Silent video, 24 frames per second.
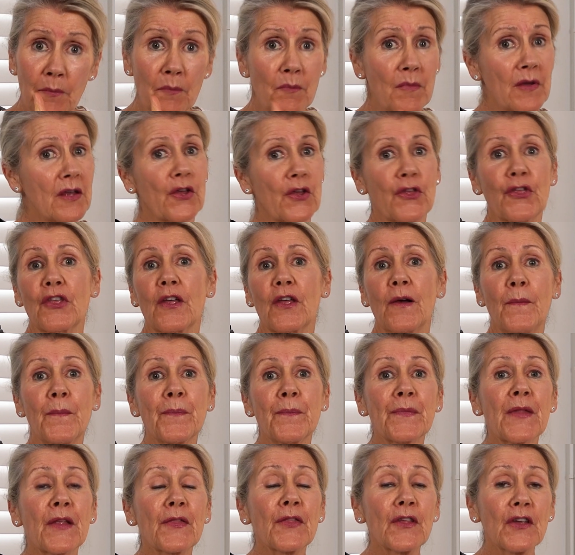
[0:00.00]
myth
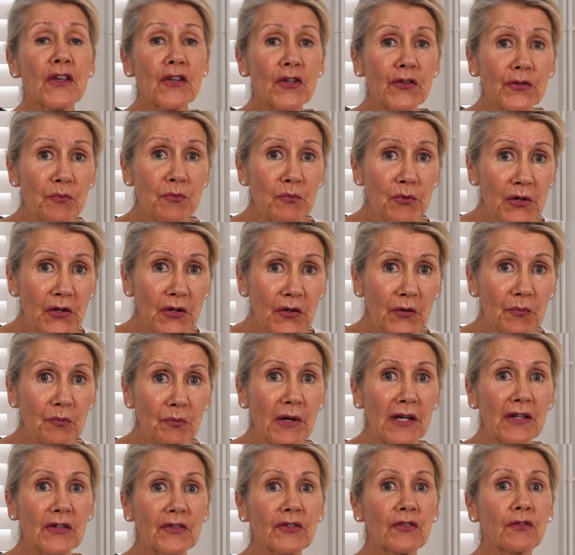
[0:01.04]
that it's more
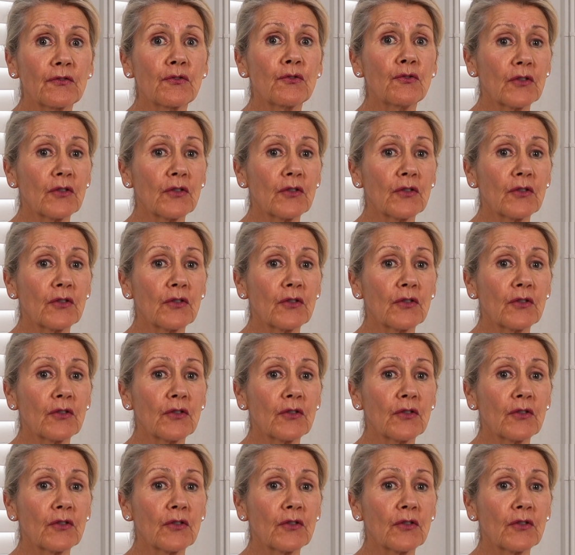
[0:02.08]
expensive.